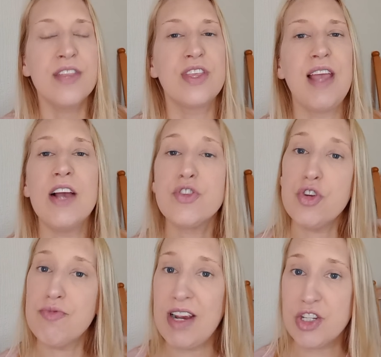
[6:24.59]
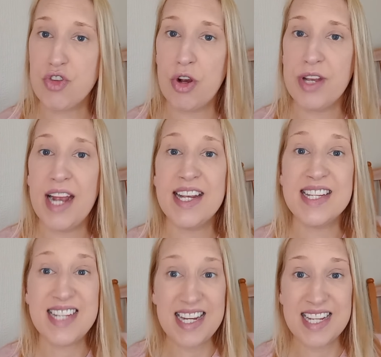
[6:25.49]
The actual restaurant and the
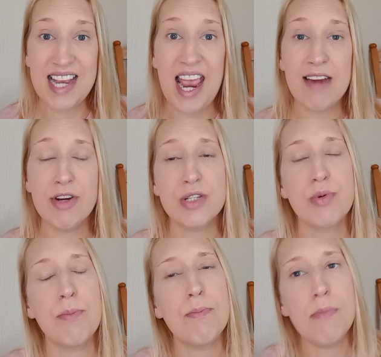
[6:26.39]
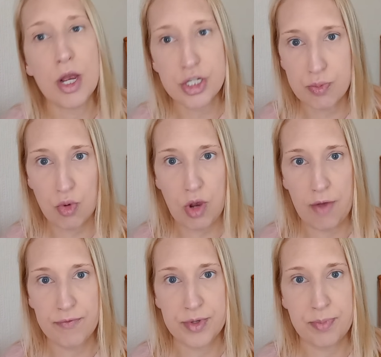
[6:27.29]
seating areas were much more
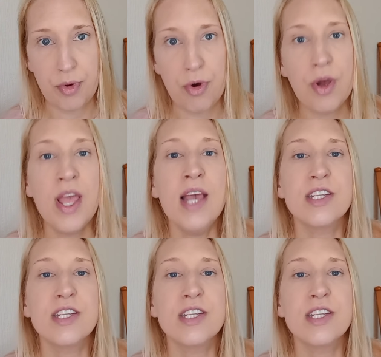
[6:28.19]
comfortable.